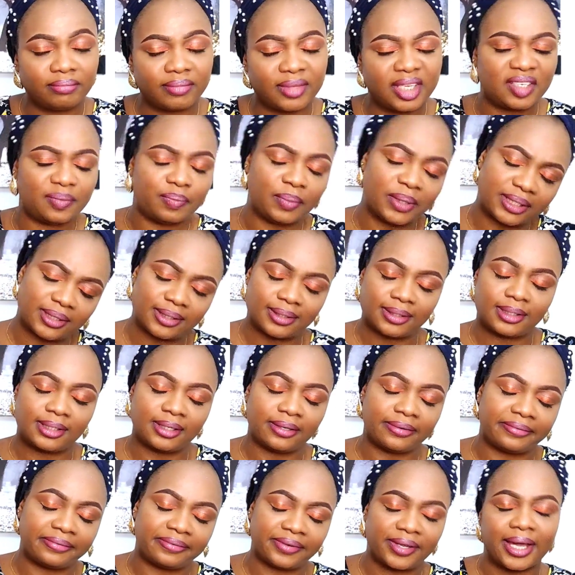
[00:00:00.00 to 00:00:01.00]
His better
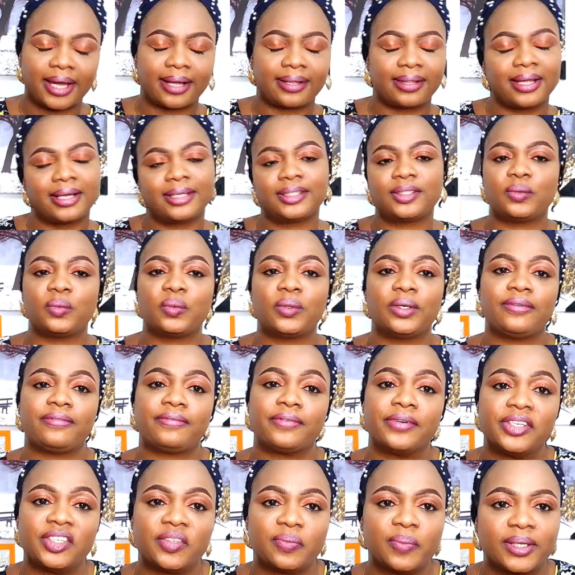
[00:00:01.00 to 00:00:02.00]
self. Yeah, that's the word,
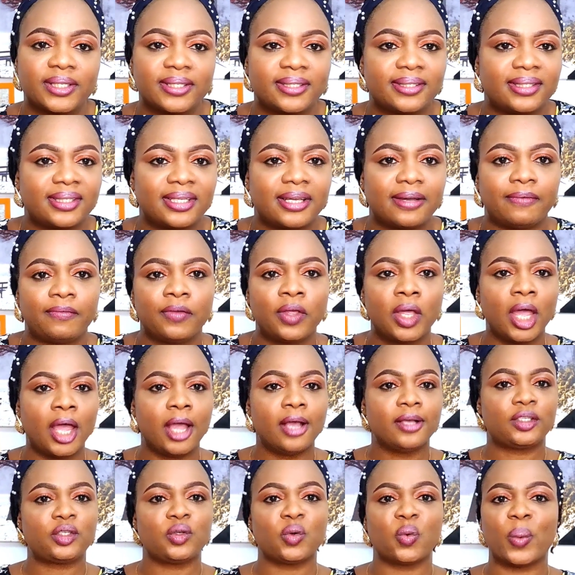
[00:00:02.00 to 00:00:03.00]
for his better
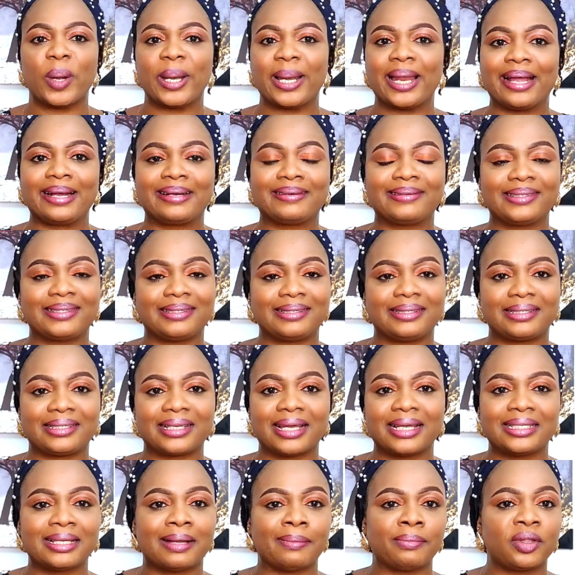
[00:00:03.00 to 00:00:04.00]
self. So when I
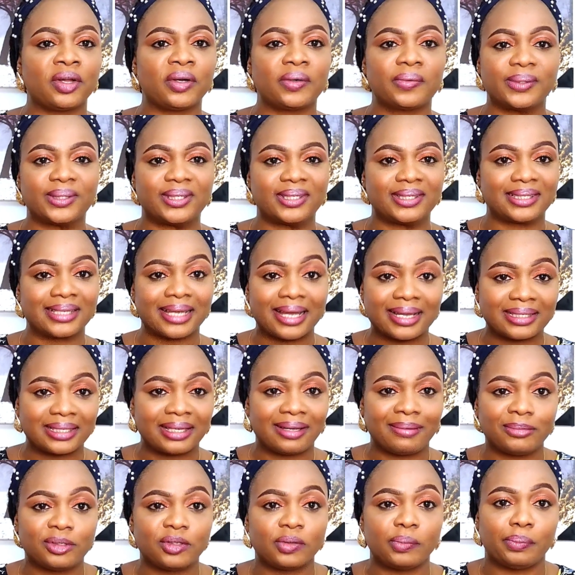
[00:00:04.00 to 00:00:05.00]
criticize, I'm not criticizing
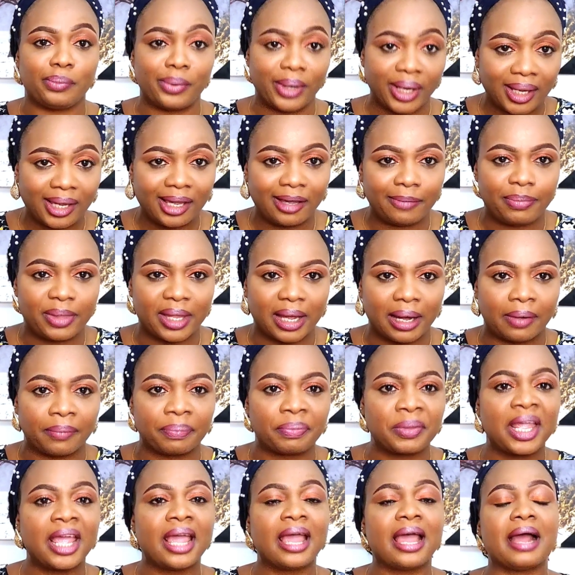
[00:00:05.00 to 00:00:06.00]
him to bring him
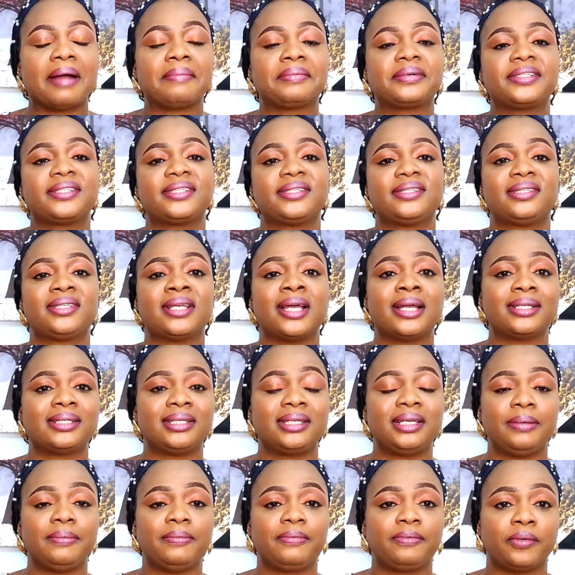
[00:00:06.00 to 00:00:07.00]
down. I'm
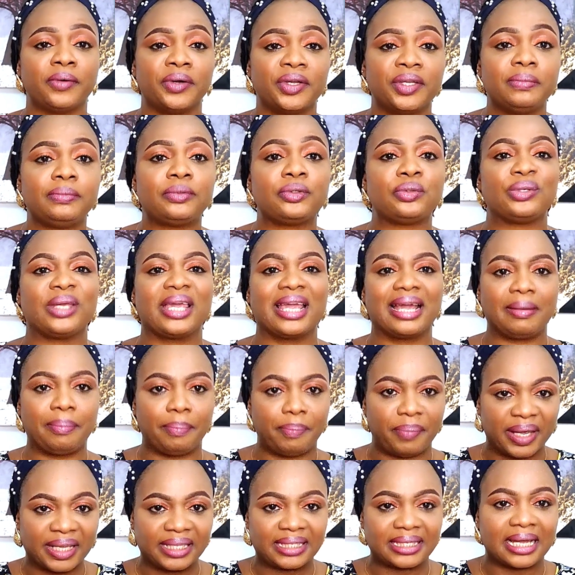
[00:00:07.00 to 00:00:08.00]
criticizing him for him to
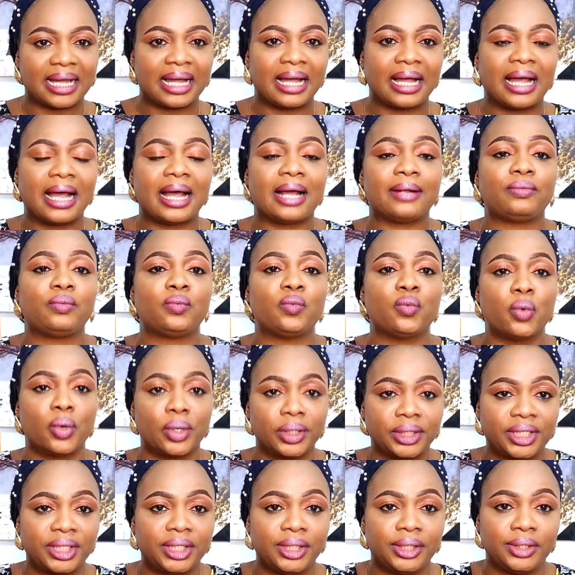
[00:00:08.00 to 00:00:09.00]
get better at
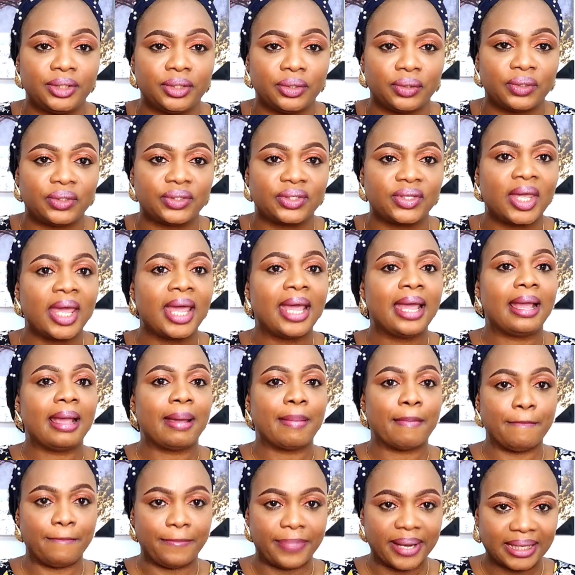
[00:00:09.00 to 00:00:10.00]
what he does,
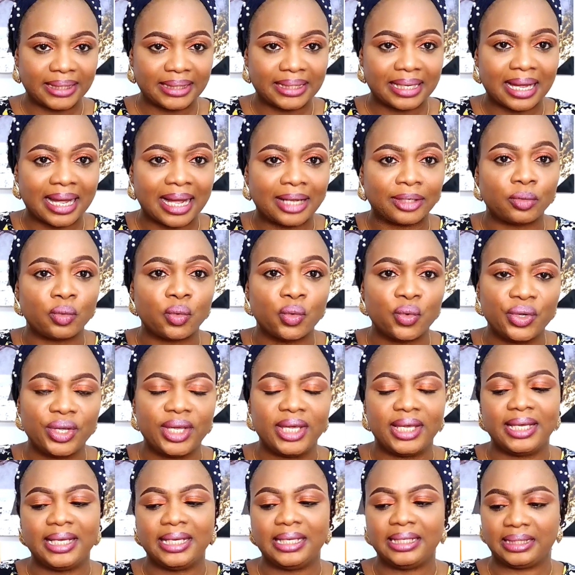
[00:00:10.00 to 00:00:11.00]
better at who
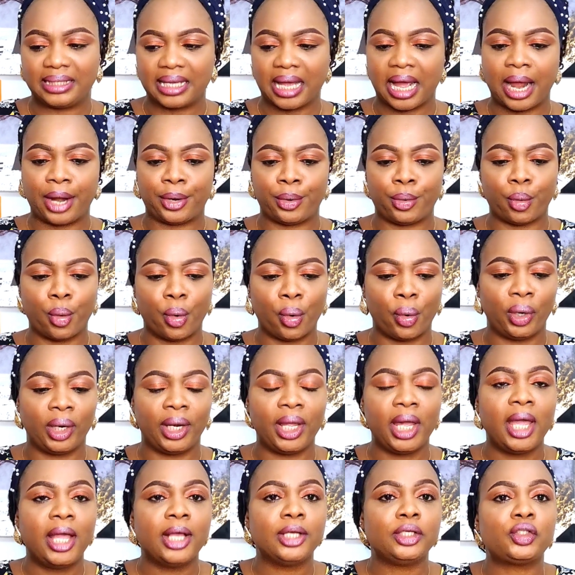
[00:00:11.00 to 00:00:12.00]
he is and all.
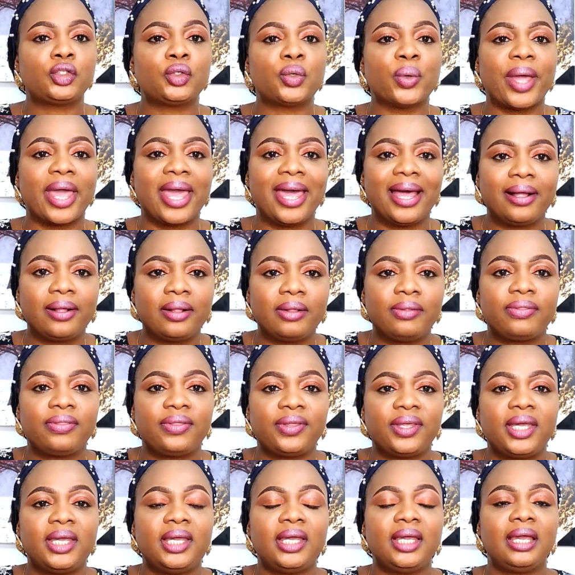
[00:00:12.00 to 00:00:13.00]
So
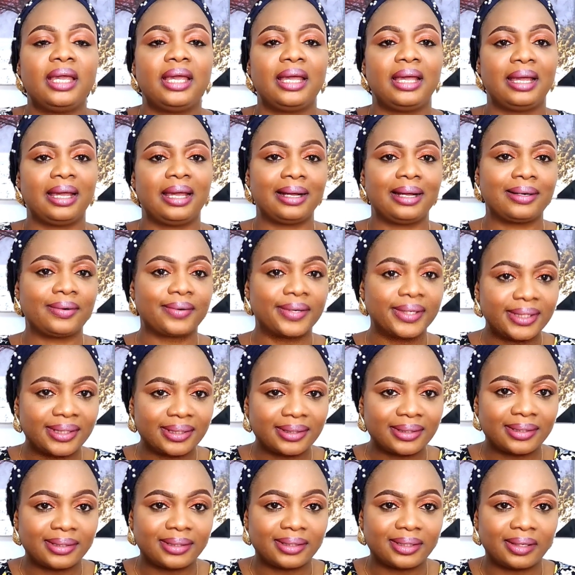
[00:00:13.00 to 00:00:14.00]
healthy
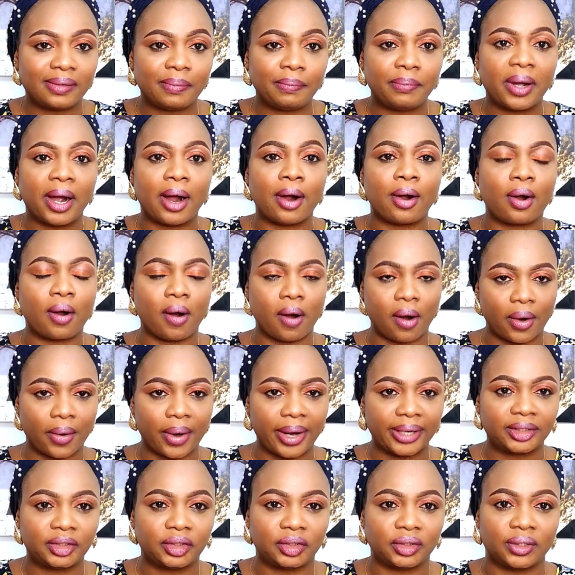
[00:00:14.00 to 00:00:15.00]
criticism and
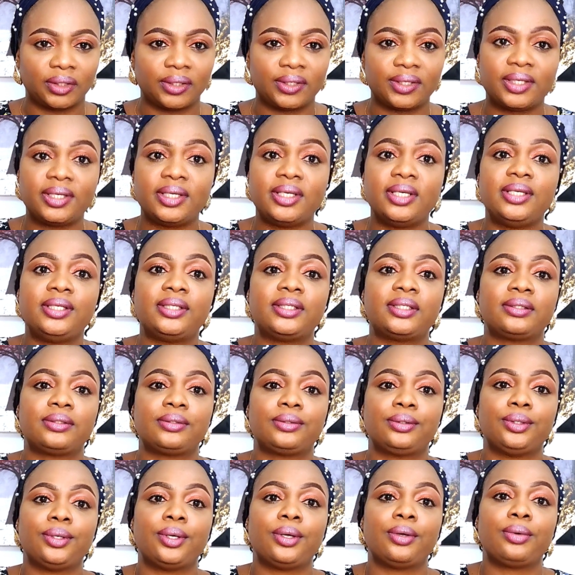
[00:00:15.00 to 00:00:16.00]
correction is
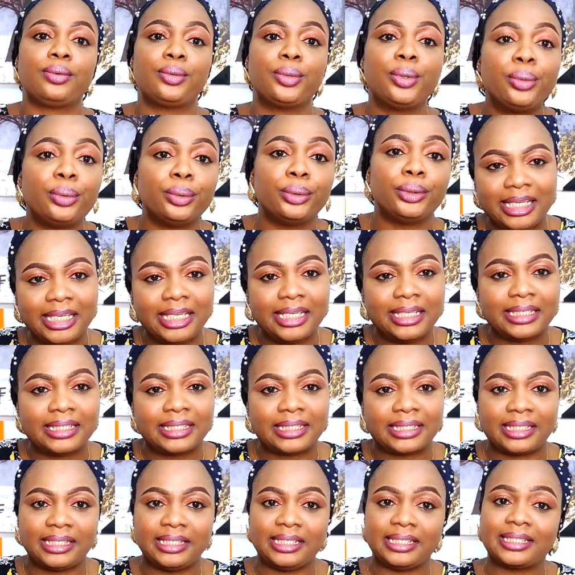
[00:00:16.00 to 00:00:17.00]
good. At
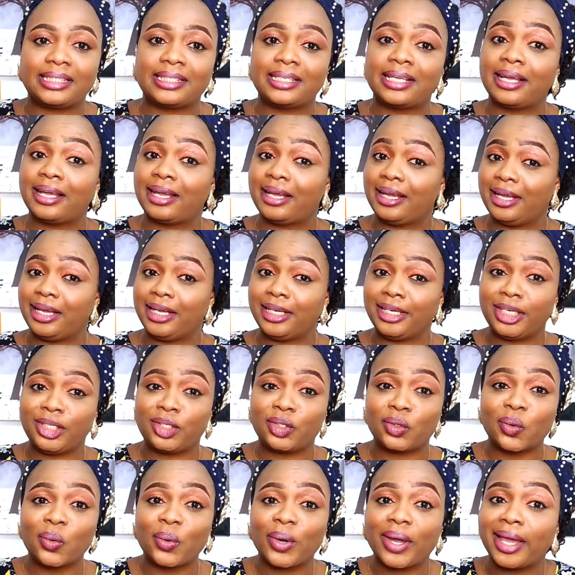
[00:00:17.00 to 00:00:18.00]
least it
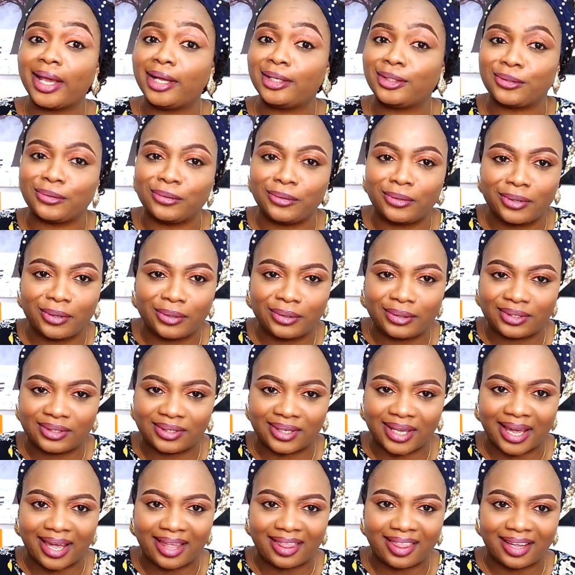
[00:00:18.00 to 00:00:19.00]
is okay to grow
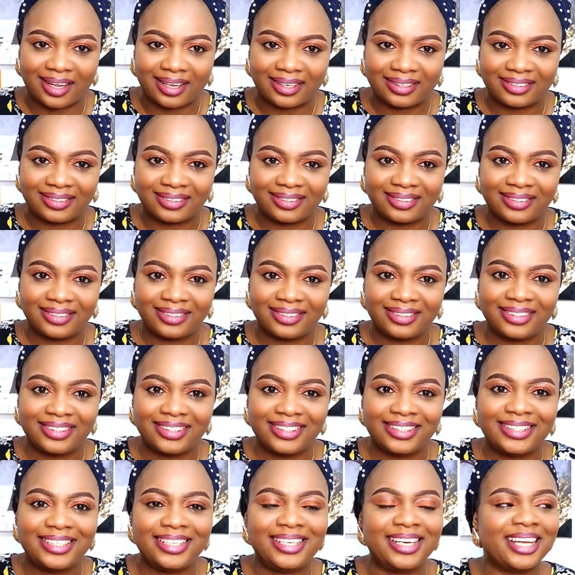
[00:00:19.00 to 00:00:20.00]
together.
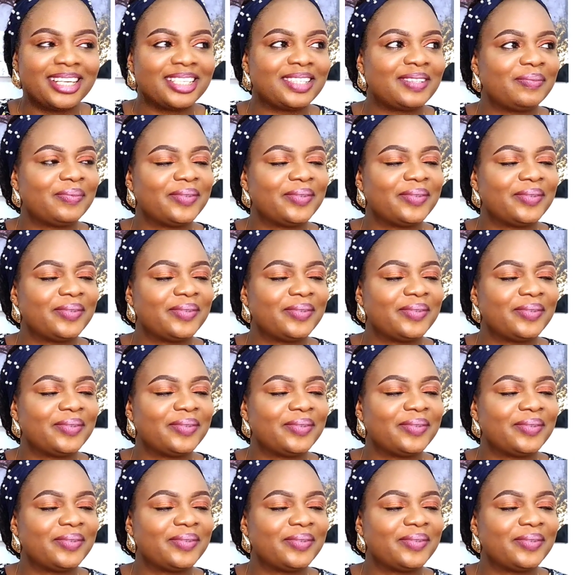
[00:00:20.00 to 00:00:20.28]
In as